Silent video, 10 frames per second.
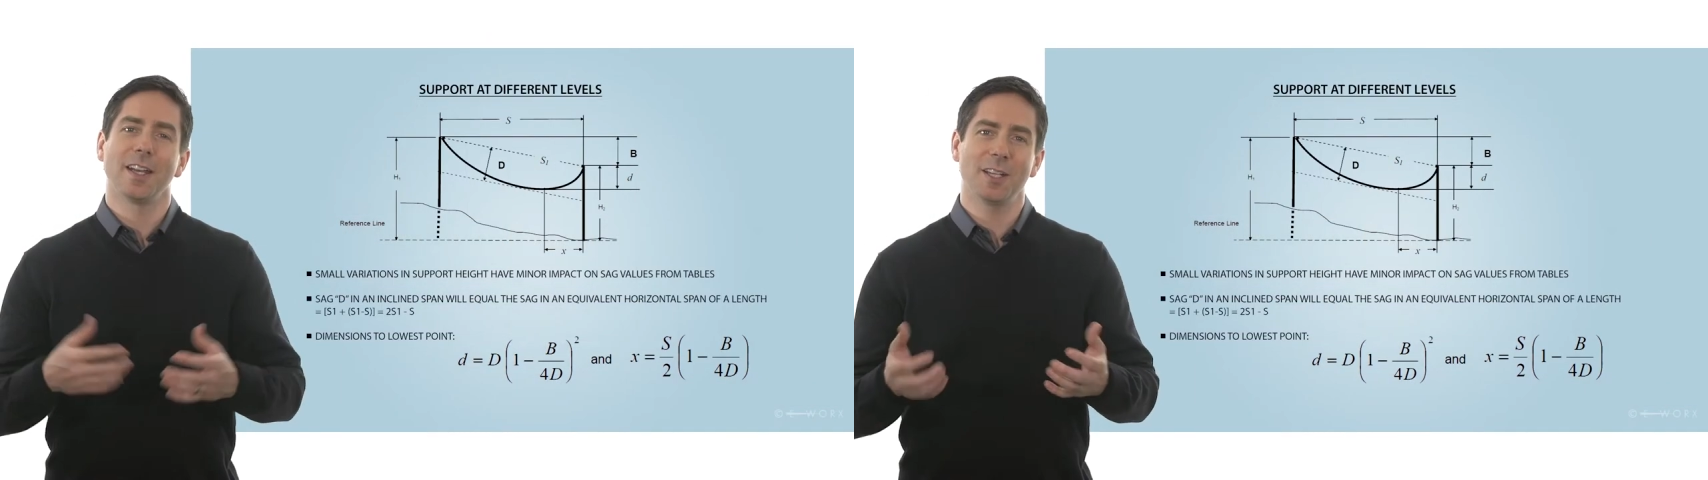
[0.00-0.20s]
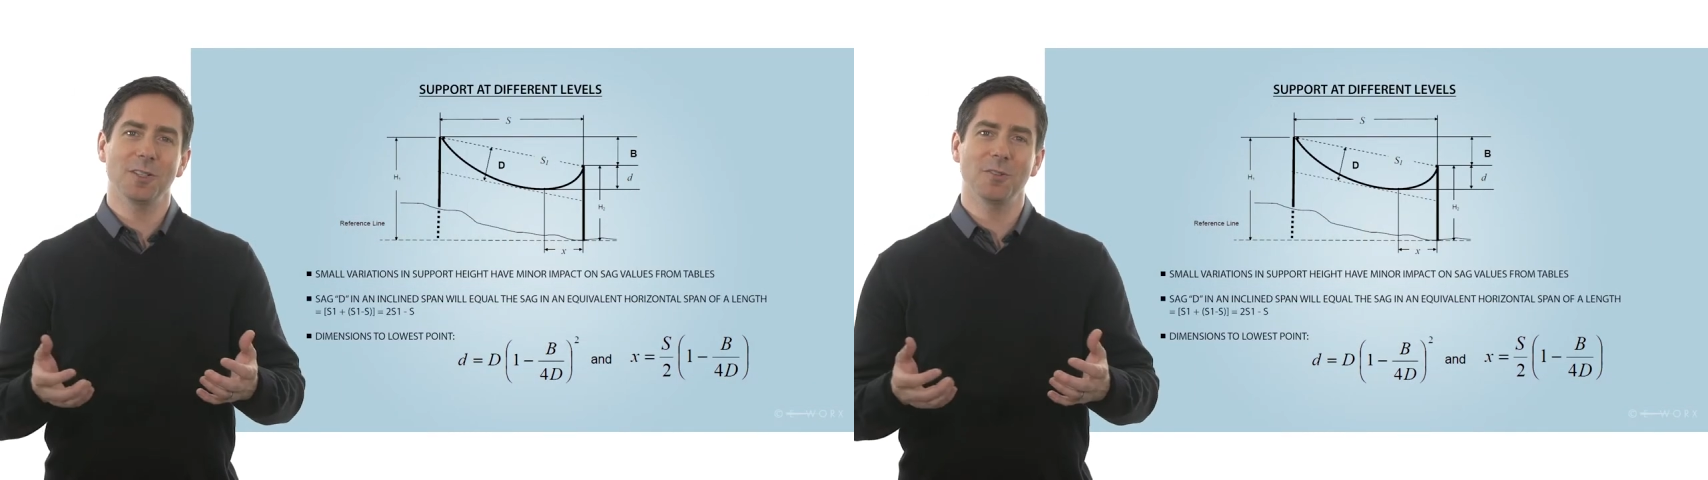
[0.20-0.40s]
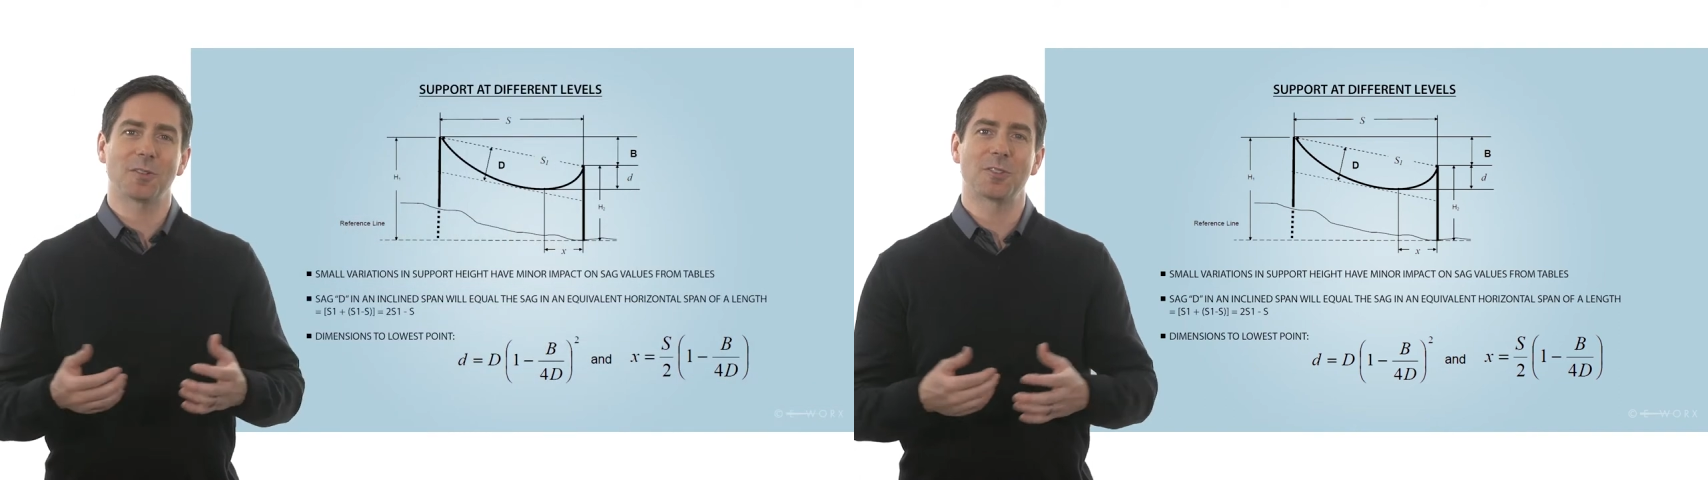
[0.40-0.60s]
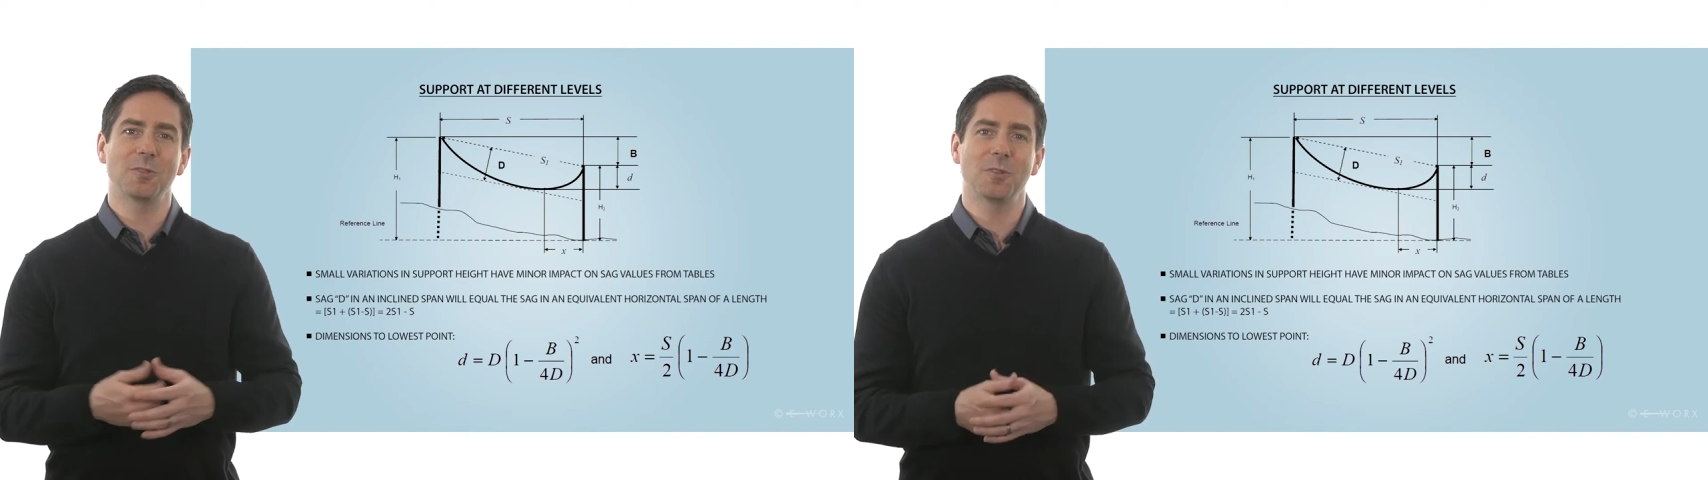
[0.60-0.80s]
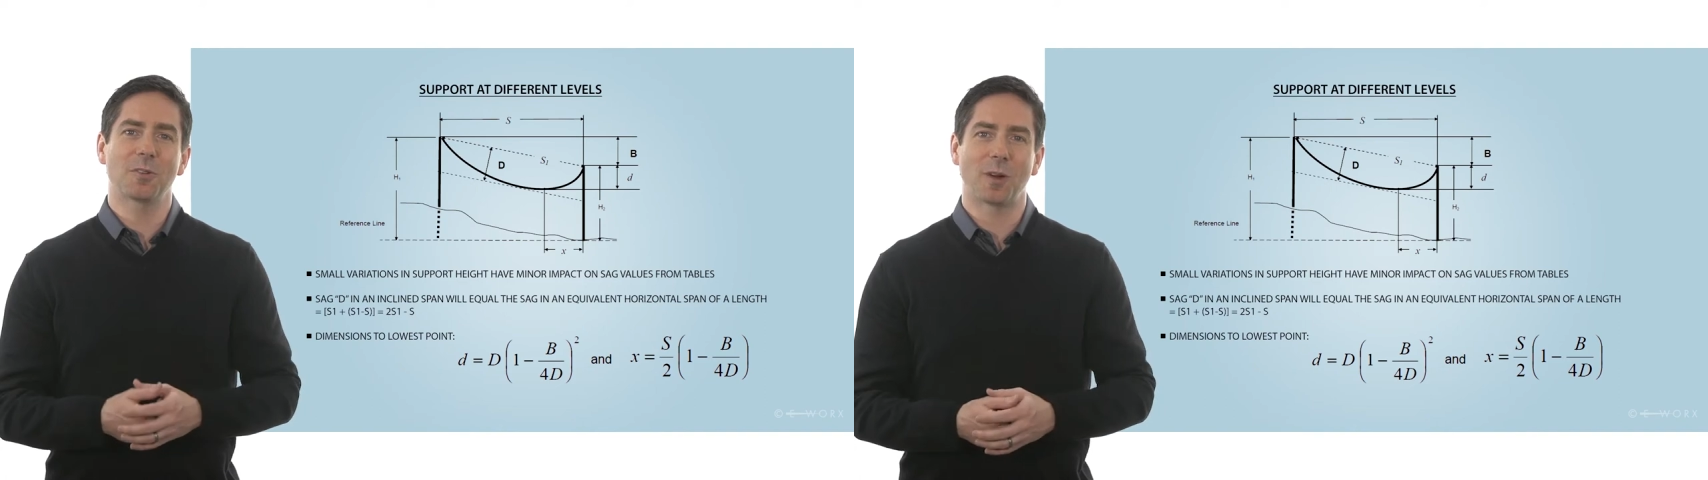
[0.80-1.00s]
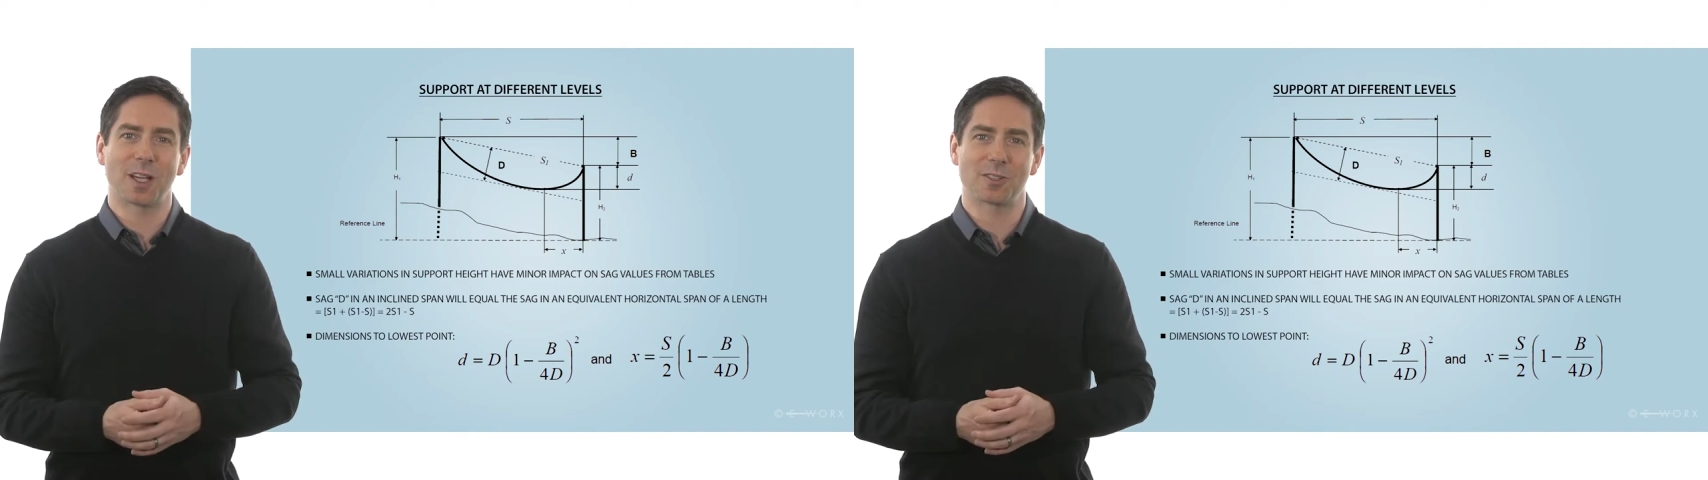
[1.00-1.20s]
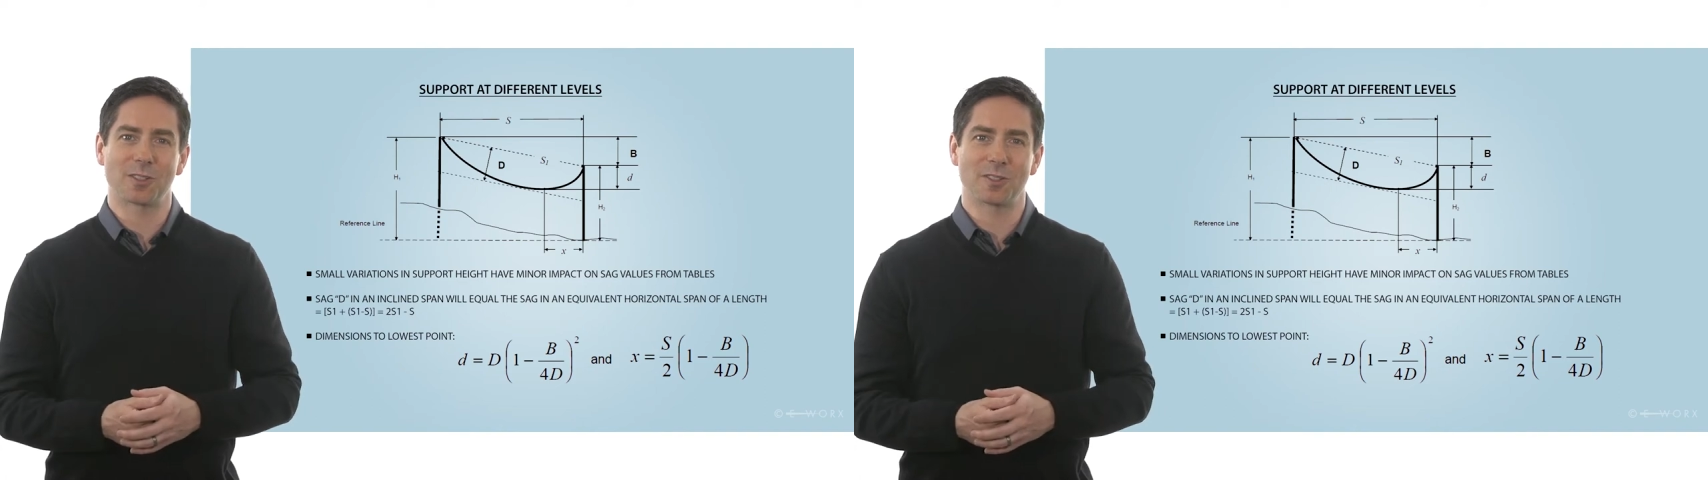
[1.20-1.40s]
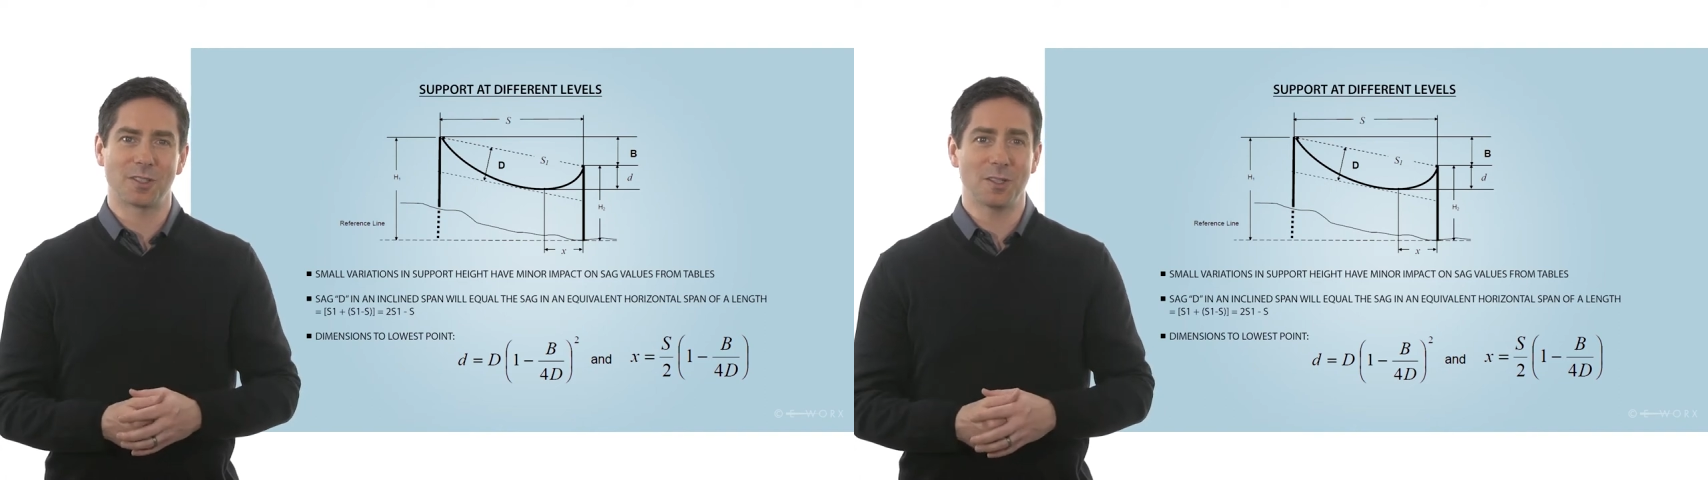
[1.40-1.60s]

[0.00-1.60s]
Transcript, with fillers: Here are two equations